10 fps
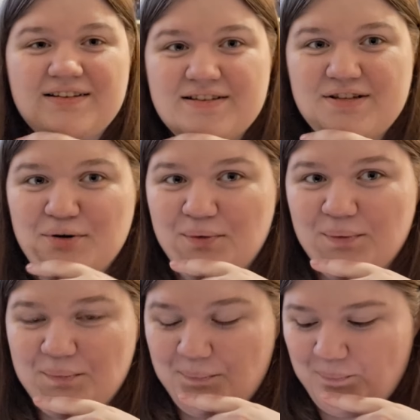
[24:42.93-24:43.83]

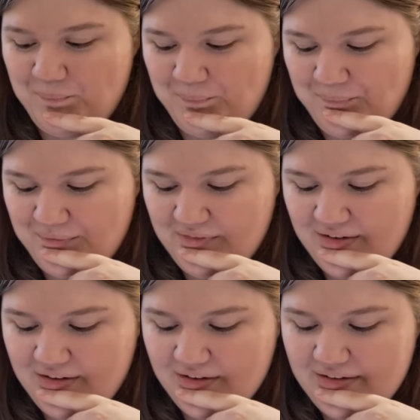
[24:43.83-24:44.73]
So,
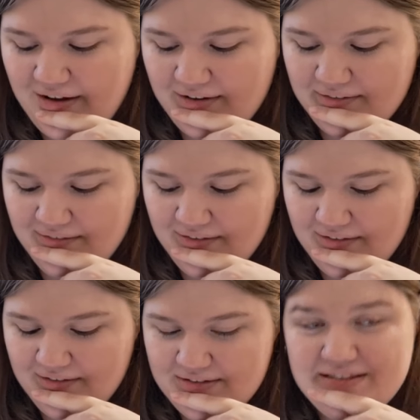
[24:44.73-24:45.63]
yeah,
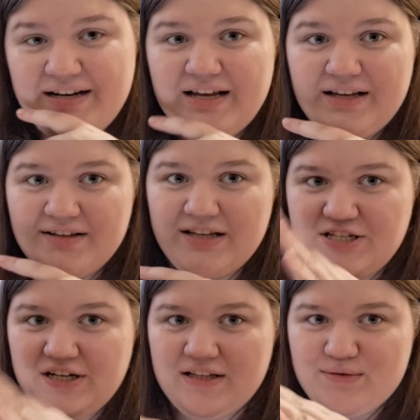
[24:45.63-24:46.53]
today the
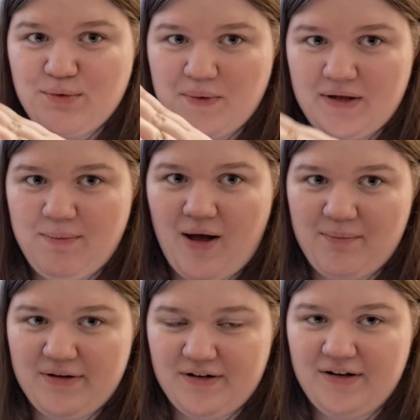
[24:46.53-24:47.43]
chickens were really
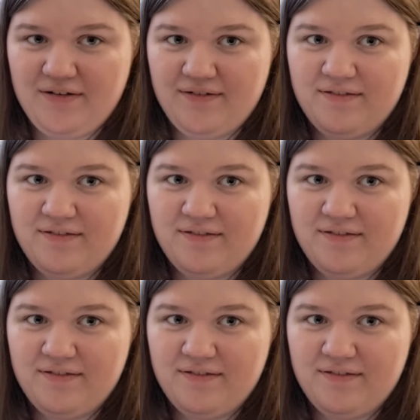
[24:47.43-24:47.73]
popular.